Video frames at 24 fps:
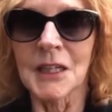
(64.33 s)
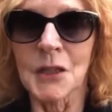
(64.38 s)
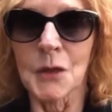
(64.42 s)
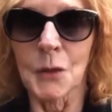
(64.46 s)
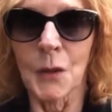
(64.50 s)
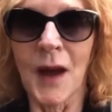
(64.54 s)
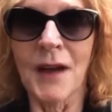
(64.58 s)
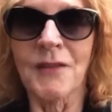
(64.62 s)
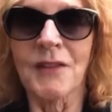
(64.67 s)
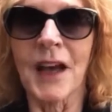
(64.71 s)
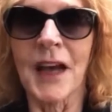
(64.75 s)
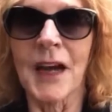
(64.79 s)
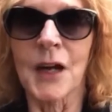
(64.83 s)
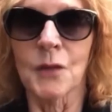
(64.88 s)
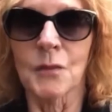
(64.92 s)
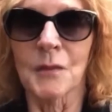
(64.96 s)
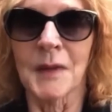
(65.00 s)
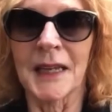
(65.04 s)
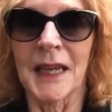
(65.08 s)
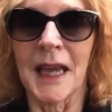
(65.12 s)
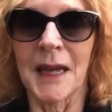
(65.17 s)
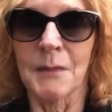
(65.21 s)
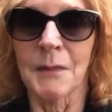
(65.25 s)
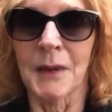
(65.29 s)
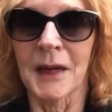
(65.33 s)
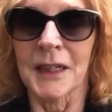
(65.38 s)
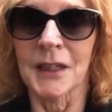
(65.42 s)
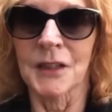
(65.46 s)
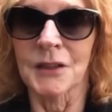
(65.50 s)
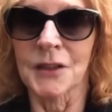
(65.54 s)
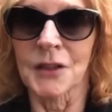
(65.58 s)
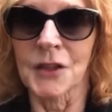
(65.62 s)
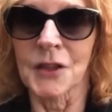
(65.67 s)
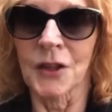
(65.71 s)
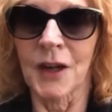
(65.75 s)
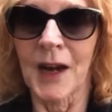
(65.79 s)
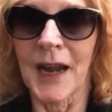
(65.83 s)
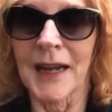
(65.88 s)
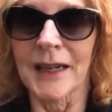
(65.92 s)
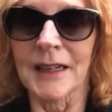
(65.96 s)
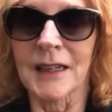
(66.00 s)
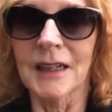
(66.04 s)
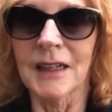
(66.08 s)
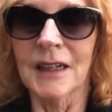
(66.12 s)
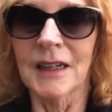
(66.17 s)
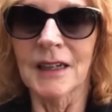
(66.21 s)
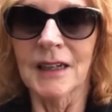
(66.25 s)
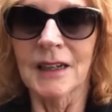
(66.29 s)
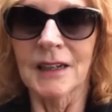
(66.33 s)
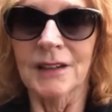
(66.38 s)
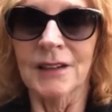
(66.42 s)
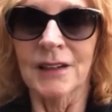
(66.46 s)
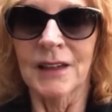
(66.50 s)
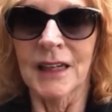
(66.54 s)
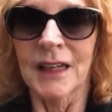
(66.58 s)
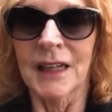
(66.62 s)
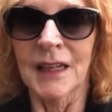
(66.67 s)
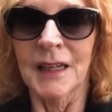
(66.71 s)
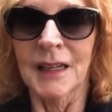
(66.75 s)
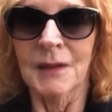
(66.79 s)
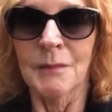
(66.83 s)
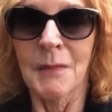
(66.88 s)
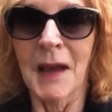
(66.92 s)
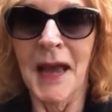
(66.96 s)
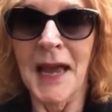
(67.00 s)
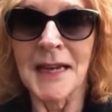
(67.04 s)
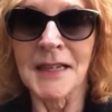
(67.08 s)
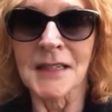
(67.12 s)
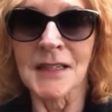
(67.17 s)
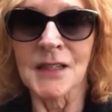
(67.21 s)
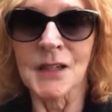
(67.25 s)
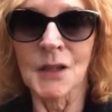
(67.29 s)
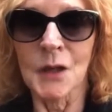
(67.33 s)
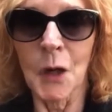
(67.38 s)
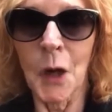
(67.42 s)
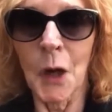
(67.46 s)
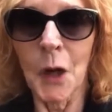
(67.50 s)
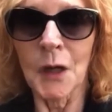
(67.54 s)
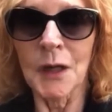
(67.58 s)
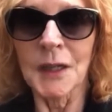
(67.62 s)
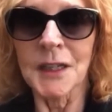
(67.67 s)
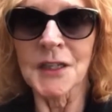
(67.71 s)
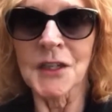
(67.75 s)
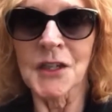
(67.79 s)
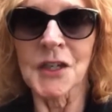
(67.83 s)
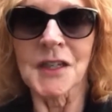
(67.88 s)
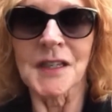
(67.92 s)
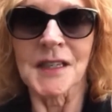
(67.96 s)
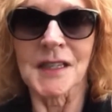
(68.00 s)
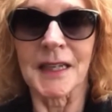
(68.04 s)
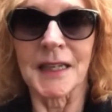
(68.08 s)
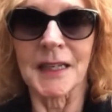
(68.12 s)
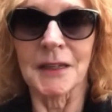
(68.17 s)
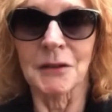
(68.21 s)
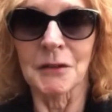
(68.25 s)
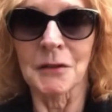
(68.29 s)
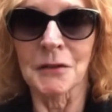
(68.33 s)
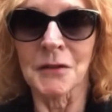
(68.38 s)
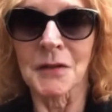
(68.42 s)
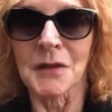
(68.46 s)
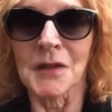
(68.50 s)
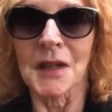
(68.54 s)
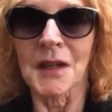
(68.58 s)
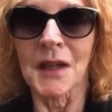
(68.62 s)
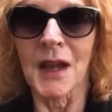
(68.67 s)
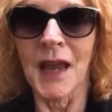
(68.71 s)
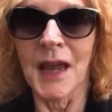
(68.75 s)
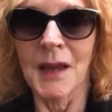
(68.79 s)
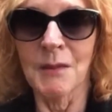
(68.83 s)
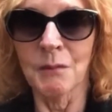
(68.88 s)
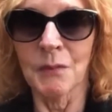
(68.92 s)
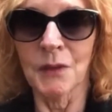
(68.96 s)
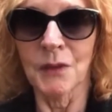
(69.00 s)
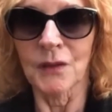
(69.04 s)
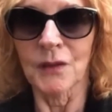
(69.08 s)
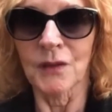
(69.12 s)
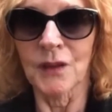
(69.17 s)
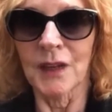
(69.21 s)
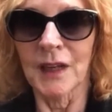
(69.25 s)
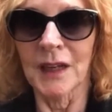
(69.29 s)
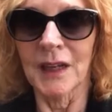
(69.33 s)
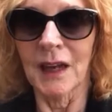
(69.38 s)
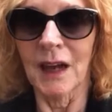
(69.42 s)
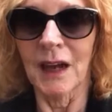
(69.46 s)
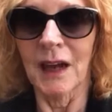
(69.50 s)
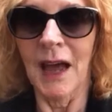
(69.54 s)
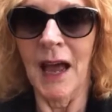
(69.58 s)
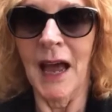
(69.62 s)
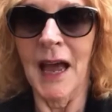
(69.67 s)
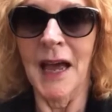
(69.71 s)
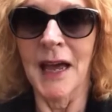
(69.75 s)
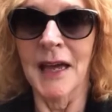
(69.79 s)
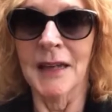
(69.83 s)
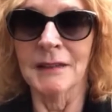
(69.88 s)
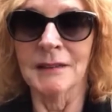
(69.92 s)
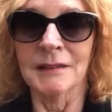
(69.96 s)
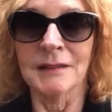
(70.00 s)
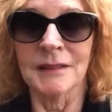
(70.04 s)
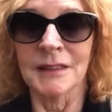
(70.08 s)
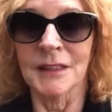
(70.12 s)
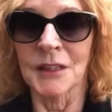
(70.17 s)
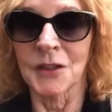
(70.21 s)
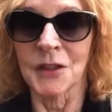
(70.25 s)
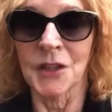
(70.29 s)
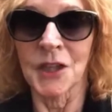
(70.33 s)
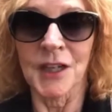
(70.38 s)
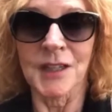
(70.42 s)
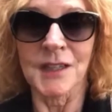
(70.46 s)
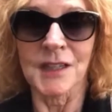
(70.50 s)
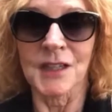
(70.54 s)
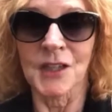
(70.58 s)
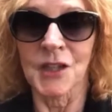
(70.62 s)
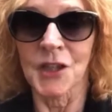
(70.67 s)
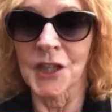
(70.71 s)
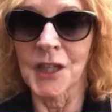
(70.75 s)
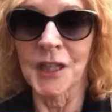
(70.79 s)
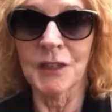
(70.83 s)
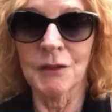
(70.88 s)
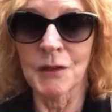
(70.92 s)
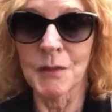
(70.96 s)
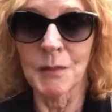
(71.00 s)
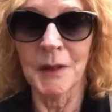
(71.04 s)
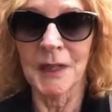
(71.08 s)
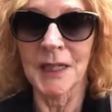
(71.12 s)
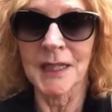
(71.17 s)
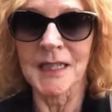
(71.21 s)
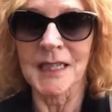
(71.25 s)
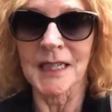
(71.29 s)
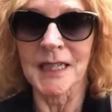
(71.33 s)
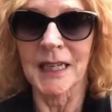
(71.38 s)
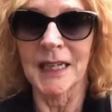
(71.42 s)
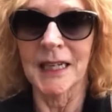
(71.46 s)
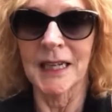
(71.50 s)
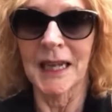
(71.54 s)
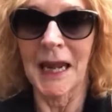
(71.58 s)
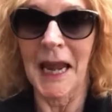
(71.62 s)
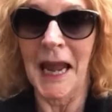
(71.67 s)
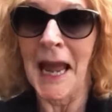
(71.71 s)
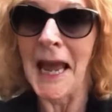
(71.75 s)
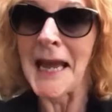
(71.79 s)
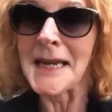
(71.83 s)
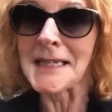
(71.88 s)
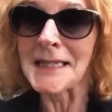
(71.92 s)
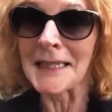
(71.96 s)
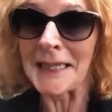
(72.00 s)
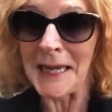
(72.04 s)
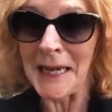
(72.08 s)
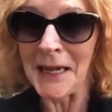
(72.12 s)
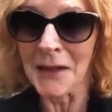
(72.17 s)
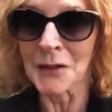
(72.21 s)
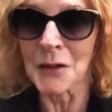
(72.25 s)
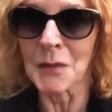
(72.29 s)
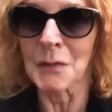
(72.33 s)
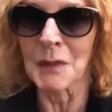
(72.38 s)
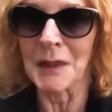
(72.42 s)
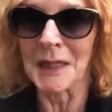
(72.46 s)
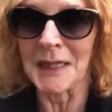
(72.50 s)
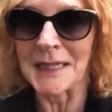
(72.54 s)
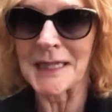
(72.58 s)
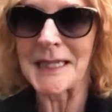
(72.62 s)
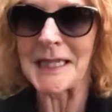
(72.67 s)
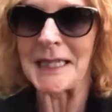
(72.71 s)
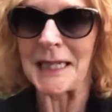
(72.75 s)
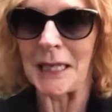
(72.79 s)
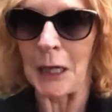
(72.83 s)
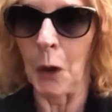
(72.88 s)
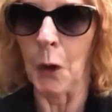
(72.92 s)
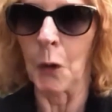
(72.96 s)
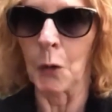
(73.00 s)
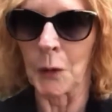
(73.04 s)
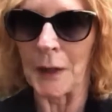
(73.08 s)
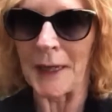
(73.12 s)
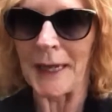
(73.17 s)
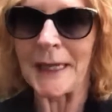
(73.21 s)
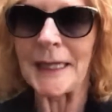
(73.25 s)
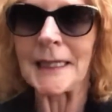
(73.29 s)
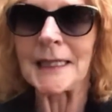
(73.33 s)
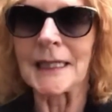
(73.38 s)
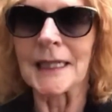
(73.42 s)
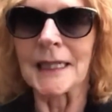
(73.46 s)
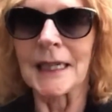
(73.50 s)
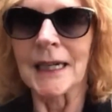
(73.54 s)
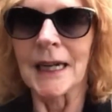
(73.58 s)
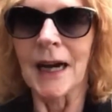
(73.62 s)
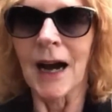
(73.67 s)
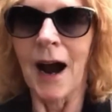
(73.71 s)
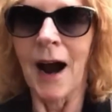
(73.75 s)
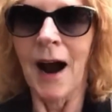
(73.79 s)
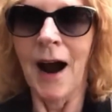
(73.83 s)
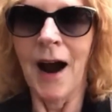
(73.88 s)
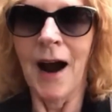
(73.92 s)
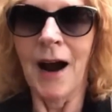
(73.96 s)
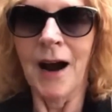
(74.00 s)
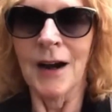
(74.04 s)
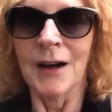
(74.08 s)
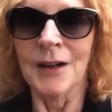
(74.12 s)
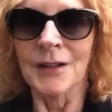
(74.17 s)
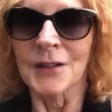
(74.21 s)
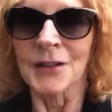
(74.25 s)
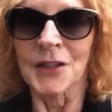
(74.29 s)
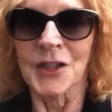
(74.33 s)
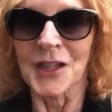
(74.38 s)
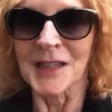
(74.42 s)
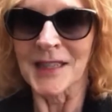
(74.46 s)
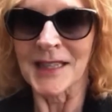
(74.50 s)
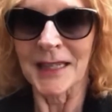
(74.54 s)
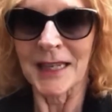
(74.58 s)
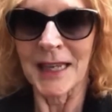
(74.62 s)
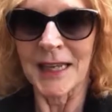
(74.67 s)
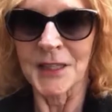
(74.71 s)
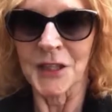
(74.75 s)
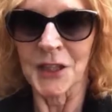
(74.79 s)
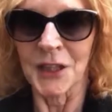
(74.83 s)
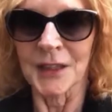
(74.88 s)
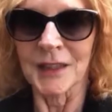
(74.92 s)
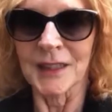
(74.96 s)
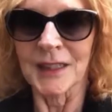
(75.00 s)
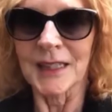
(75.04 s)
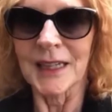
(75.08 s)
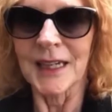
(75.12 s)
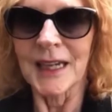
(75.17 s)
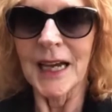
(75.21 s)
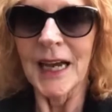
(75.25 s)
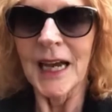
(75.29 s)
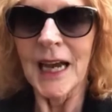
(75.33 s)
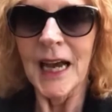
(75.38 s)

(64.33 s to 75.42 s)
to ever help me get back on track. The man's knowledge, skills, empathy, and just sheer ability and accountability holding are just legend.